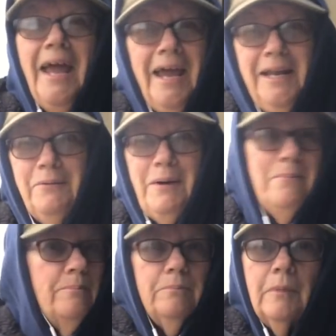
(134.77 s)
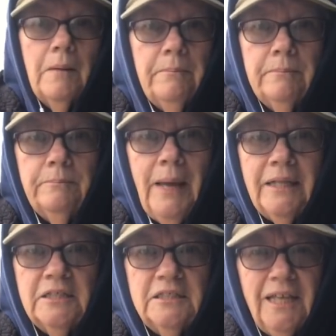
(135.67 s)
Anyway,
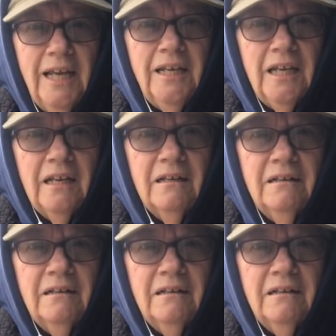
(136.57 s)
back to Sandy.